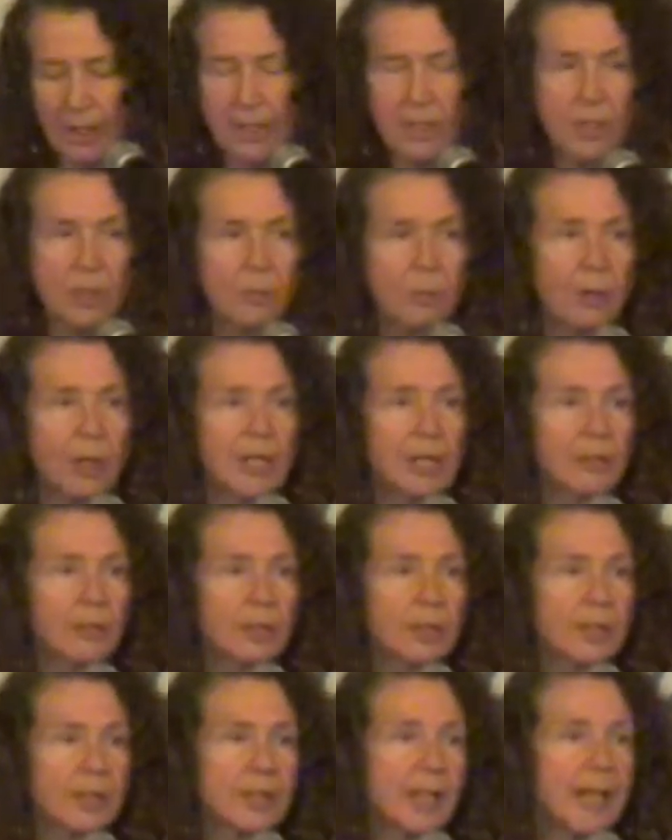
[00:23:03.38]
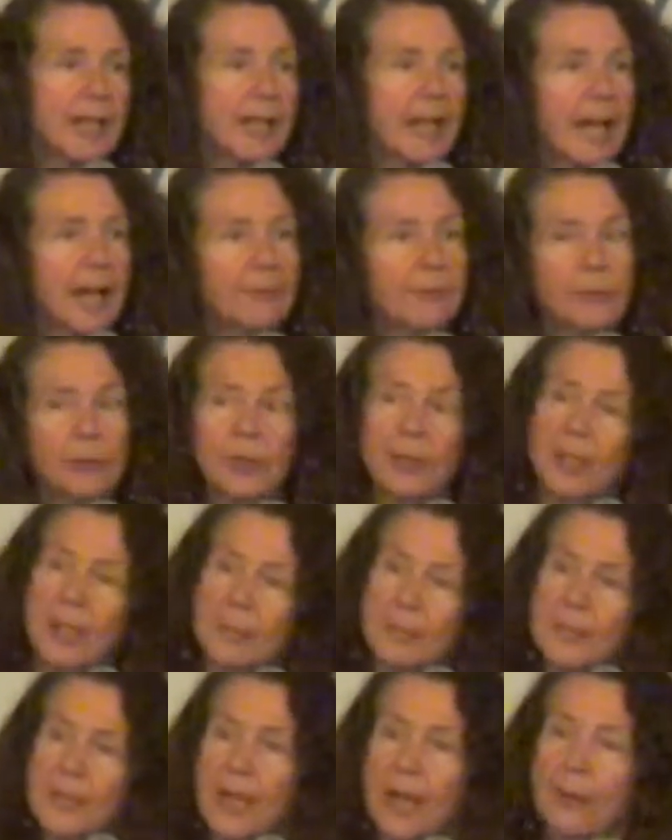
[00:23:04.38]
This is what it looks like after it
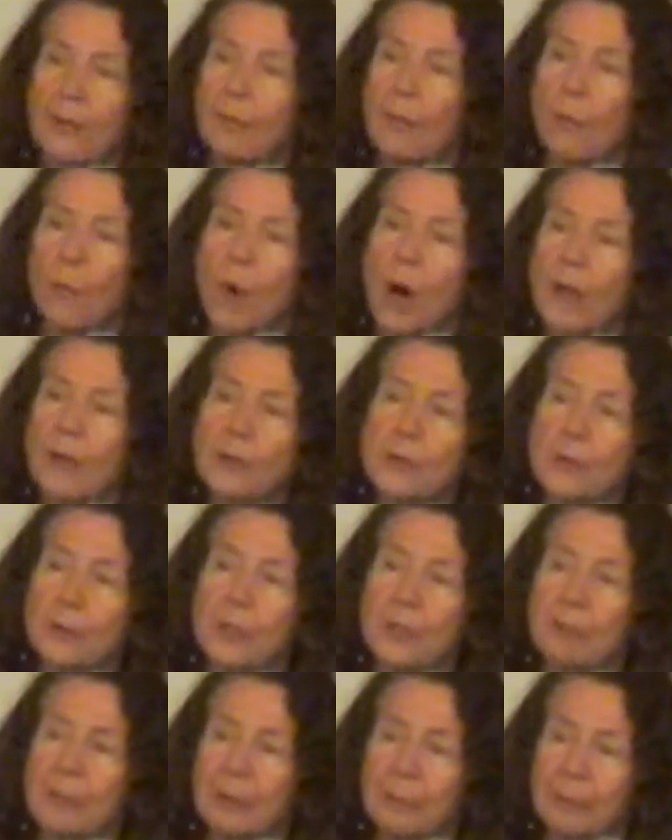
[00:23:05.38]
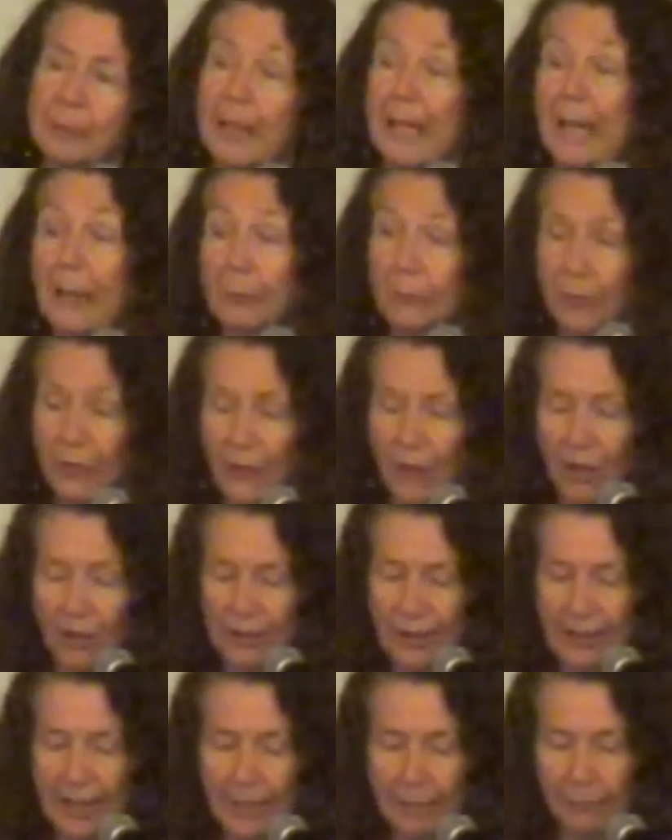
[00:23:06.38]
comes out of a water treatment plant with all
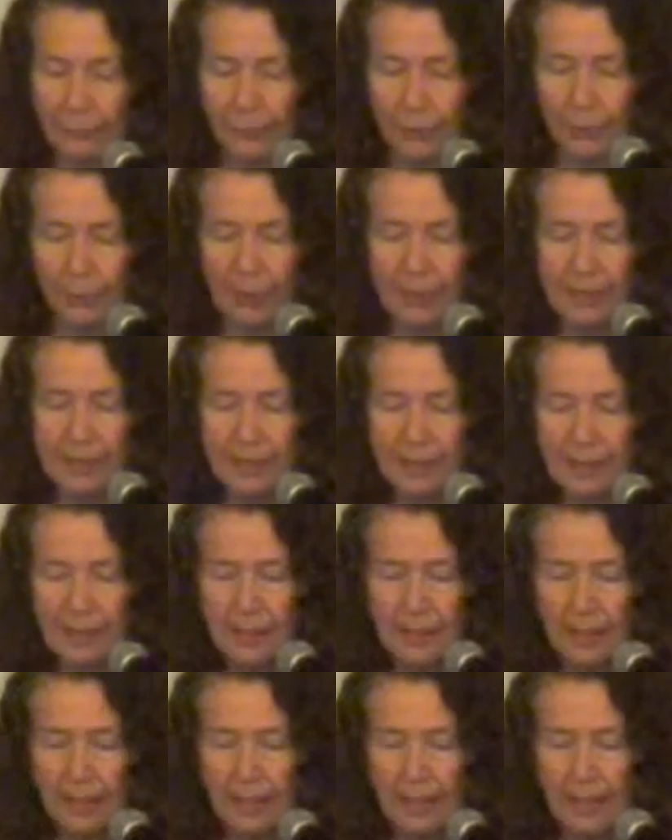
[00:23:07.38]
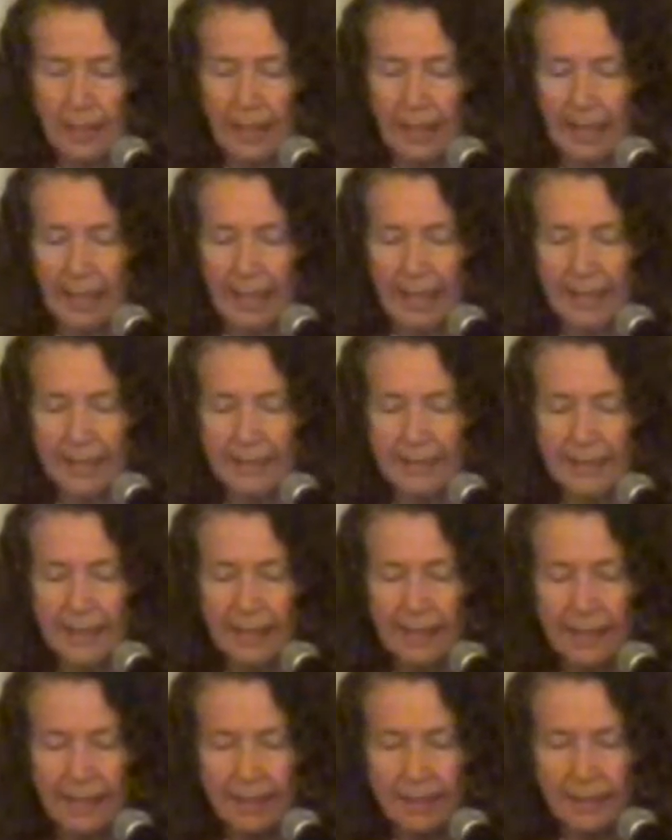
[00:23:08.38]
the effluent. And
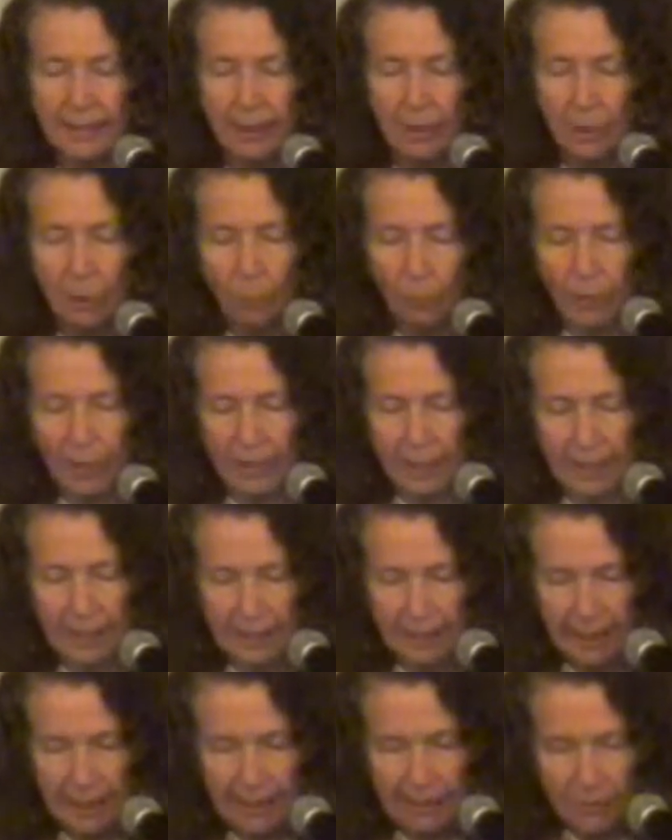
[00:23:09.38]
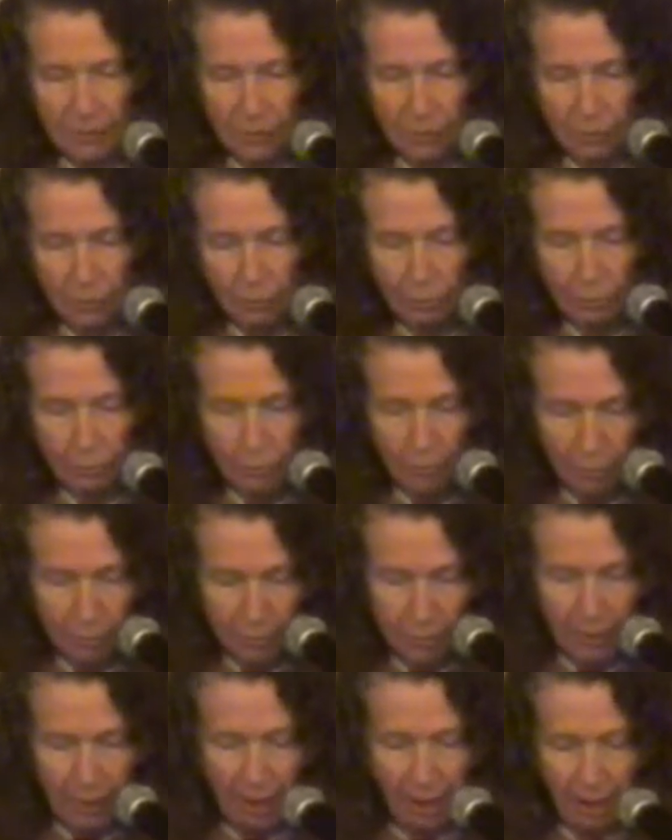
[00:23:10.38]
then when it gets to
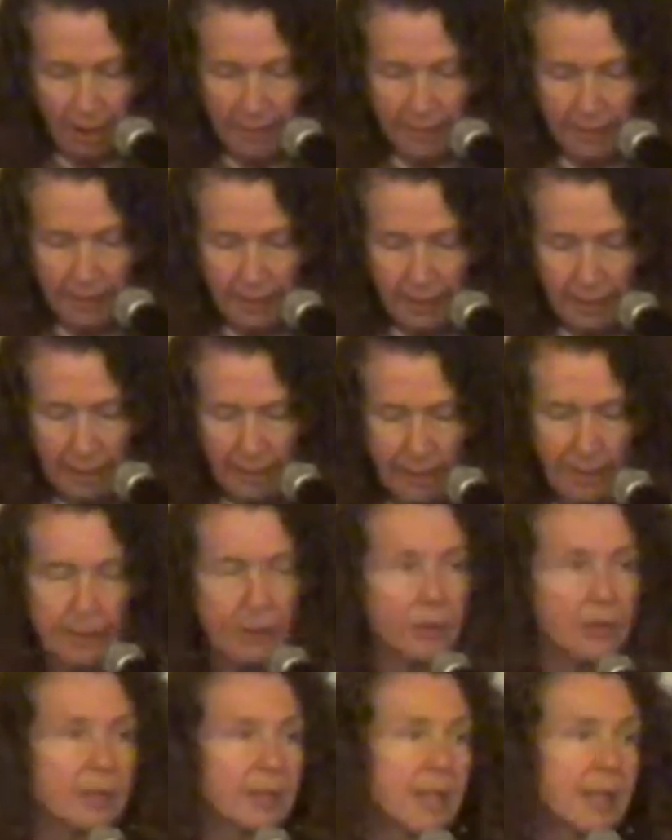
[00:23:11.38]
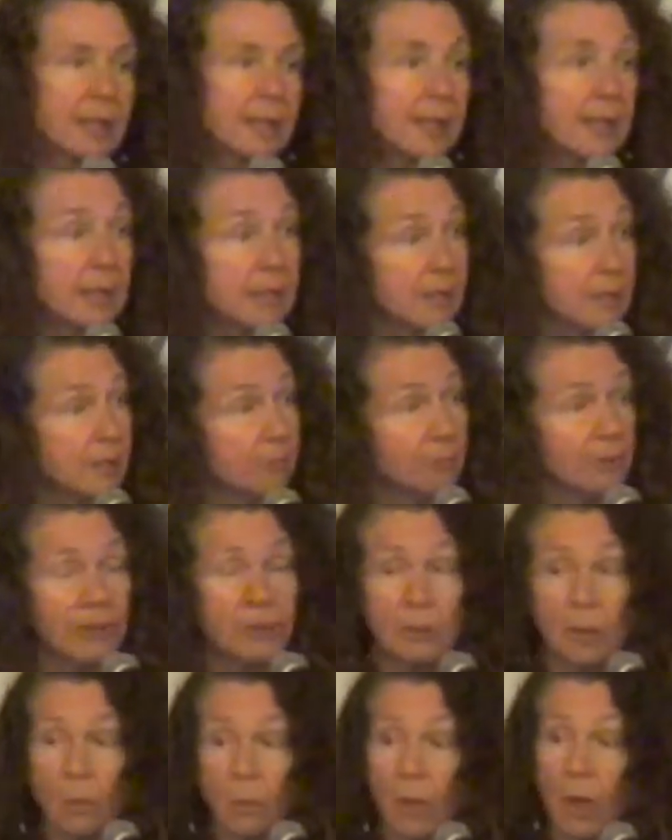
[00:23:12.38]
Tucson, it looks like this with
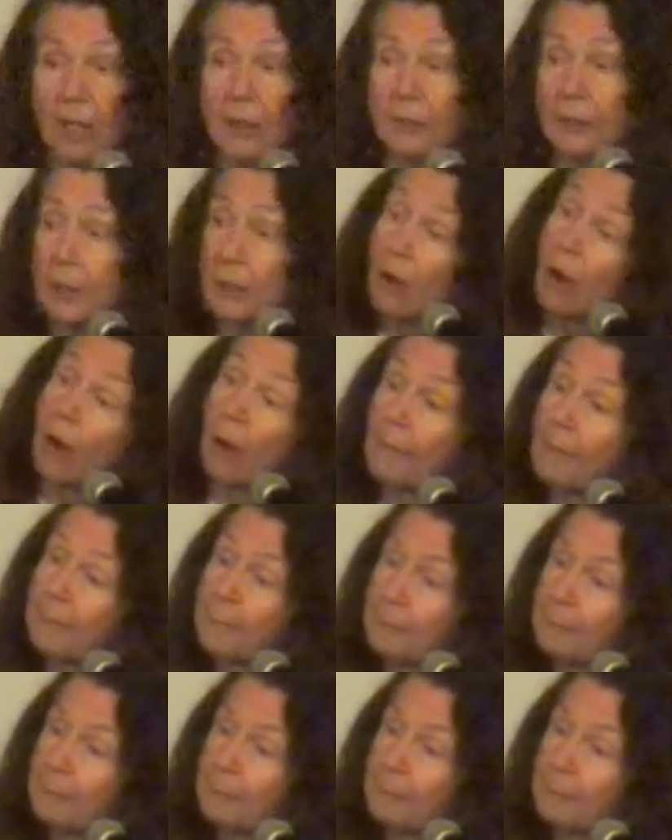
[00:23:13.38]
no water at all.